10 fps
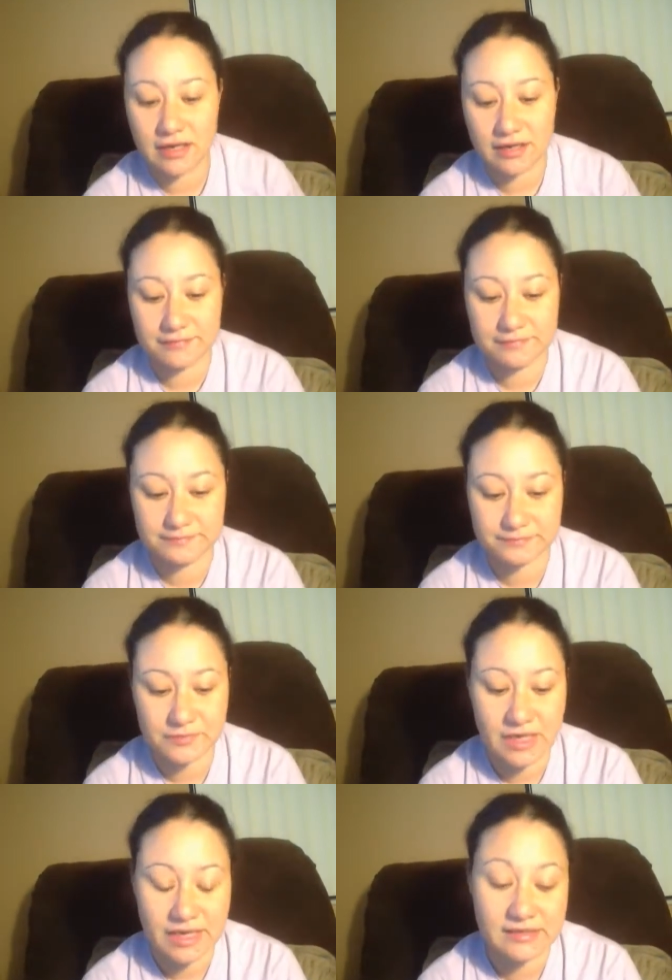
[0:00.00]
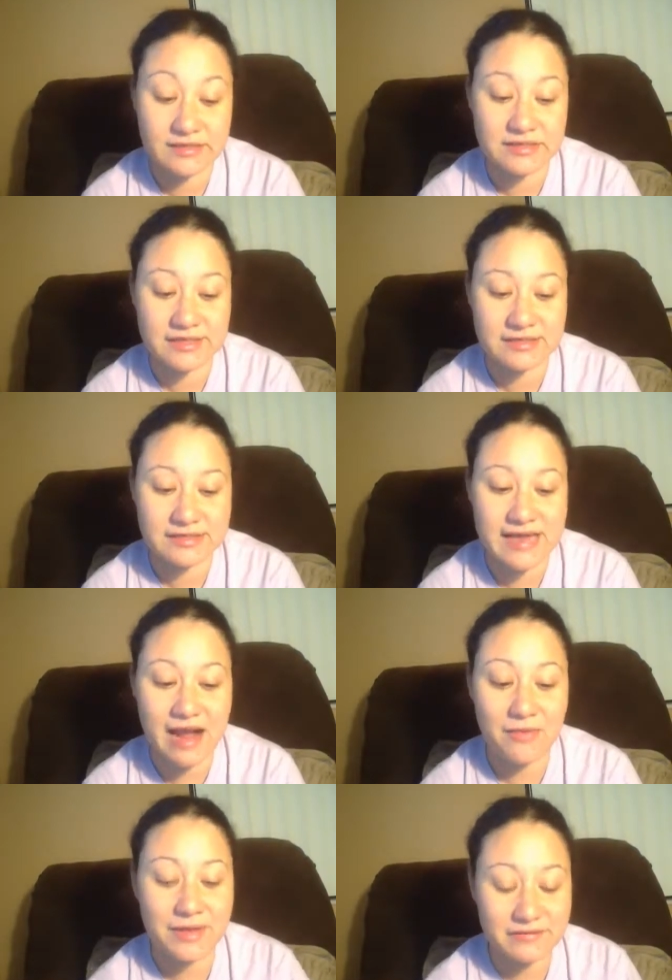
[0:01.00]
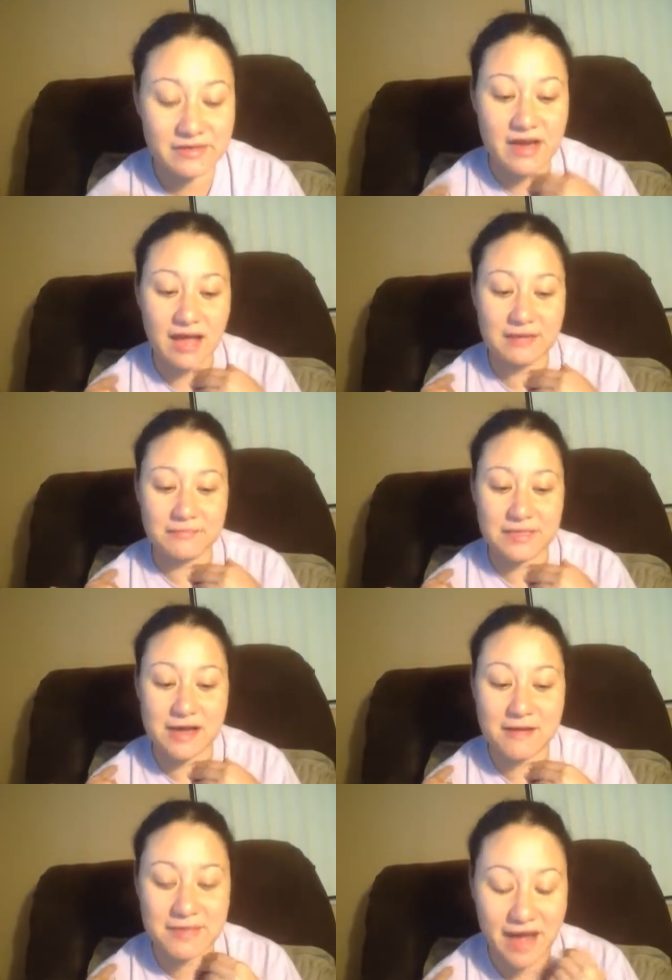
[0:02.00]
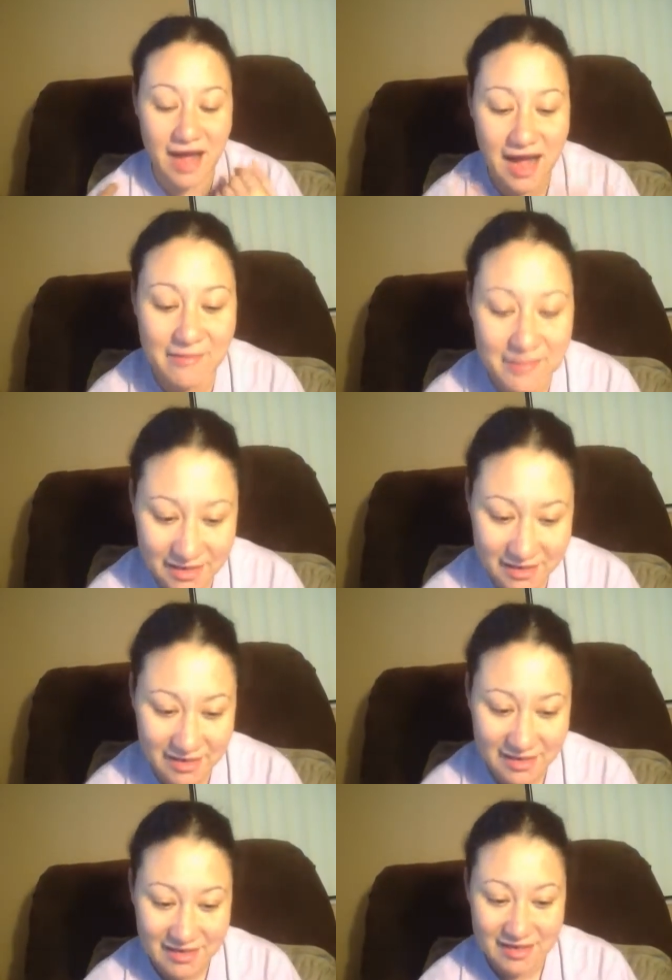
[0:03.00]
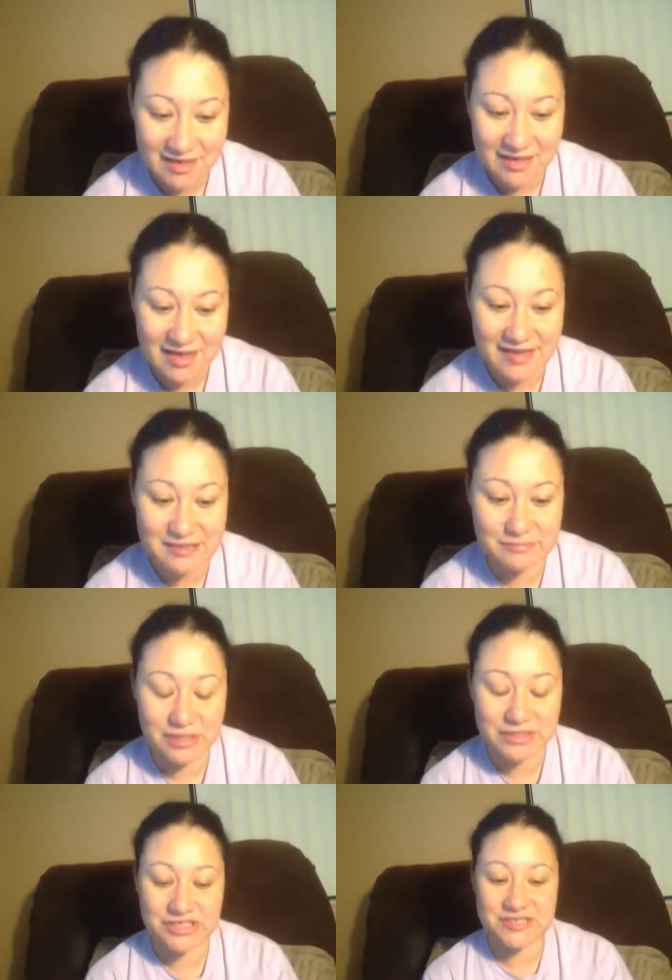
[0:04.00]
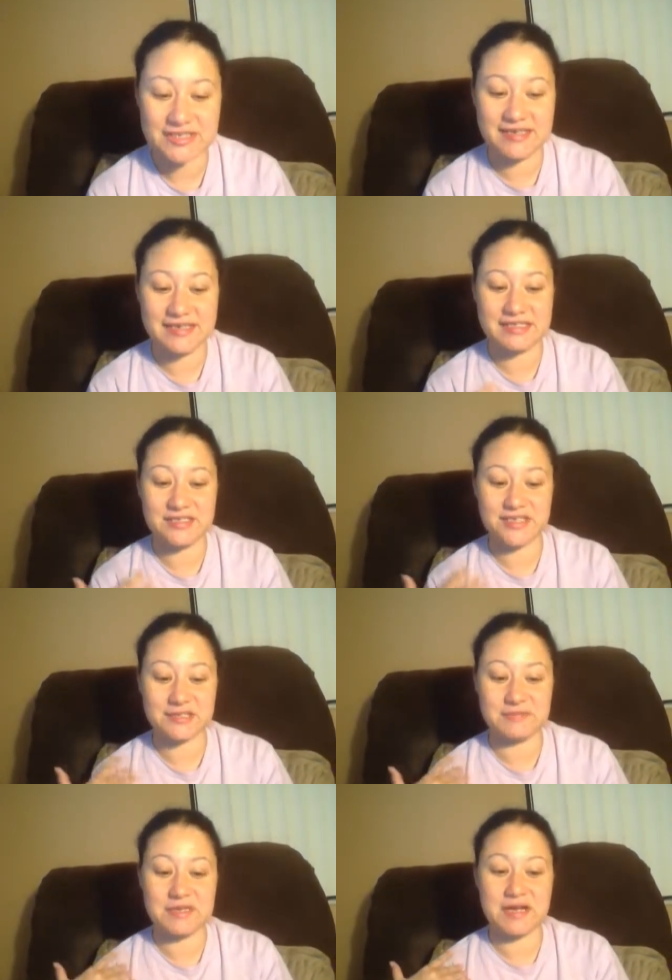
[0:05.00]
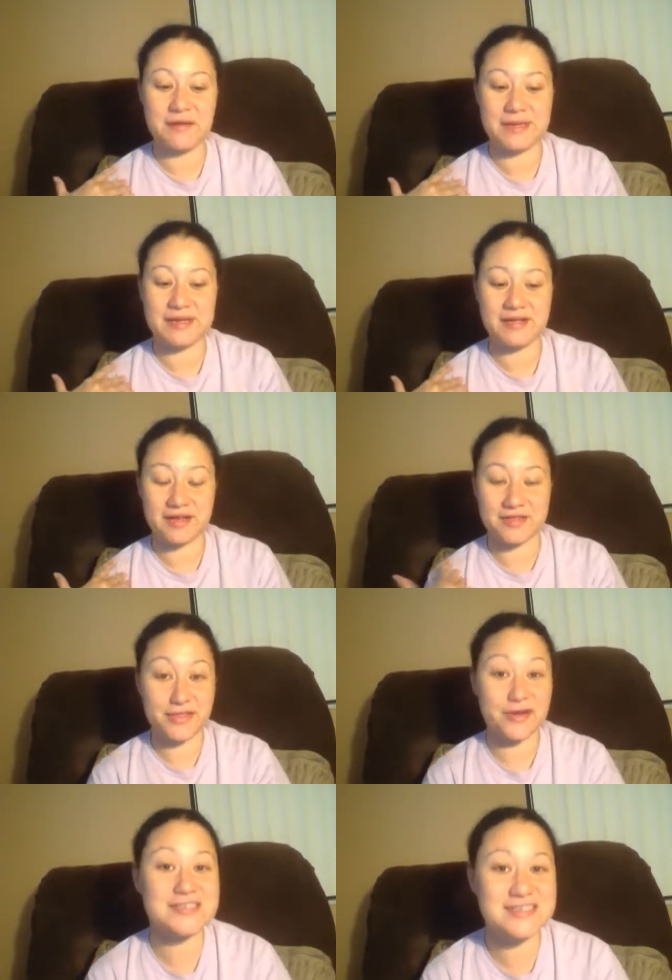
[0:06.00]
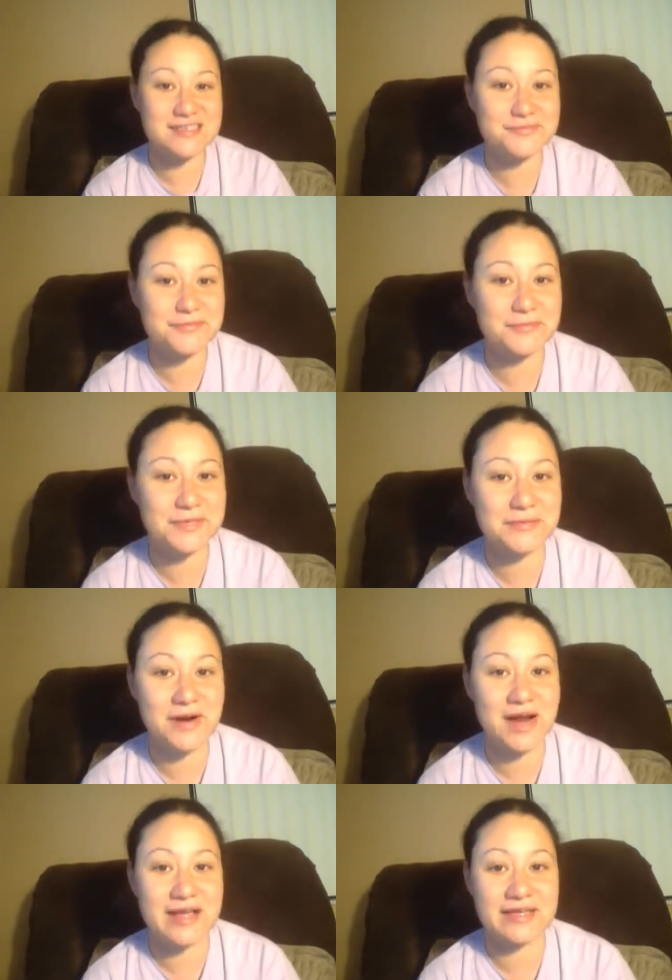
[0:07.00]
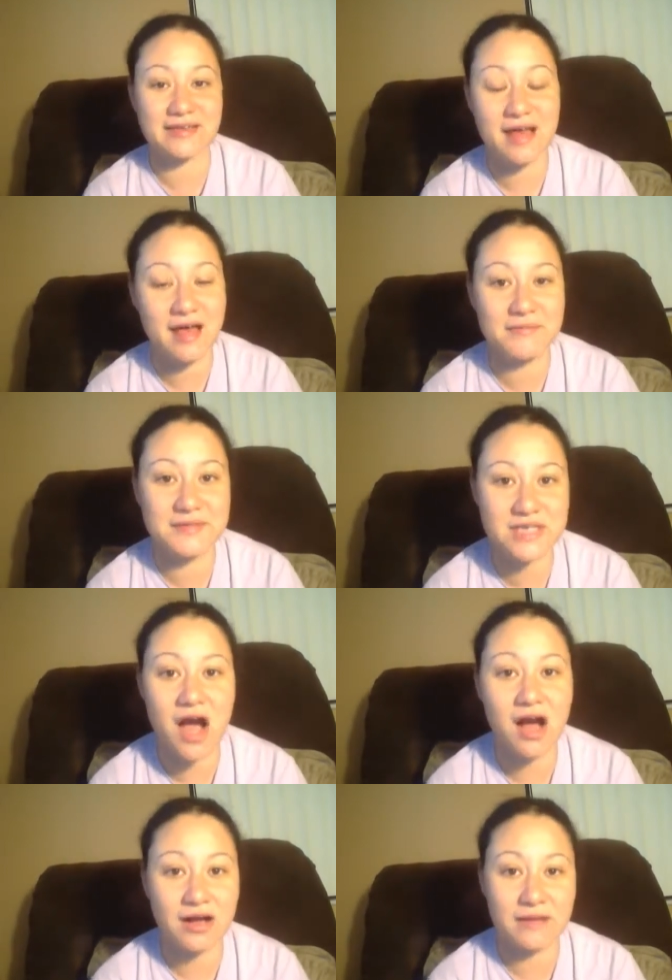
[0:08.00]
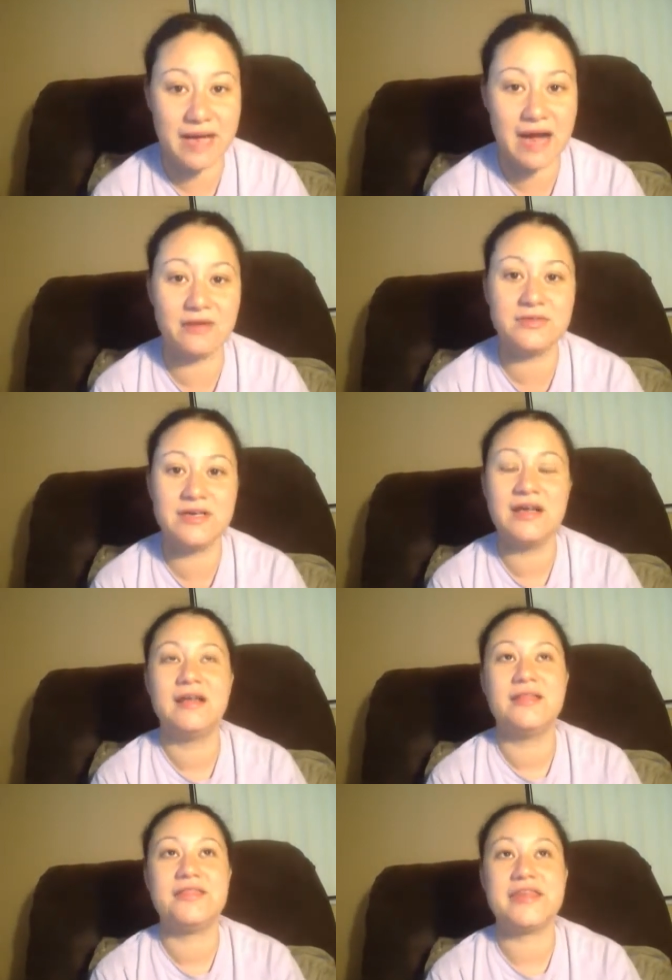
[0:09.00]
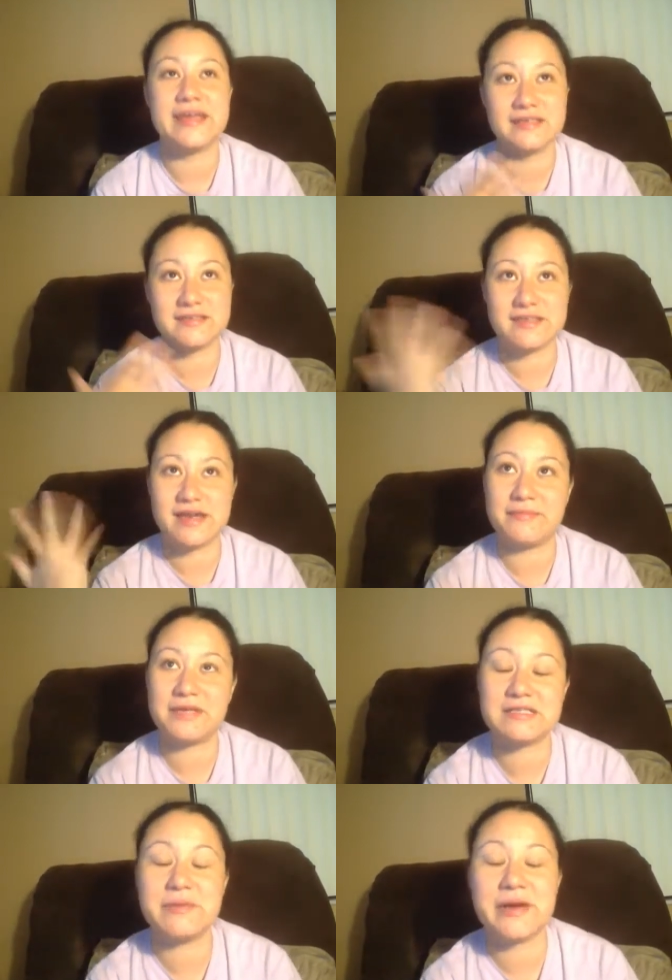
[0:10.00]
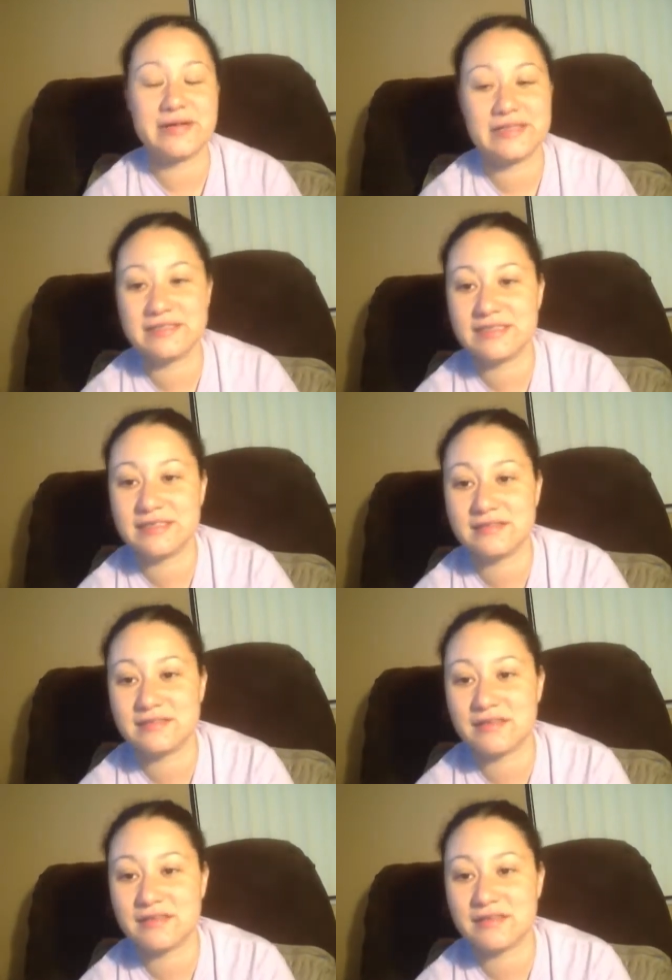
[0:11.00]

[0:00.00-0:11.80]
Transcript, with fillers: Um, and it's now even not becoming a hobby as much as it is just becoming a catharsis for me where I can come and talk about things that I'm experiencing and